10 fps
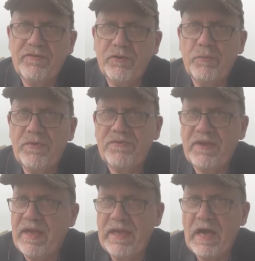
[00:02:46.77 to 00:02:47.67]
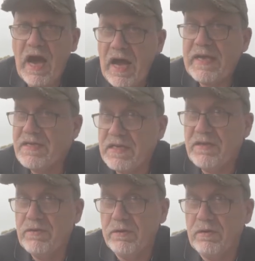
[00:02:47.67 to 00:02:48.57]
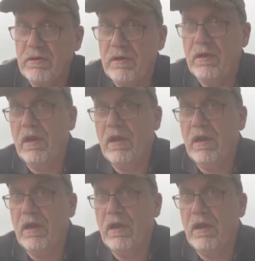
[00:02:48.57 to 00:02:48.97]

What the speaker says: And Job is saying, I did not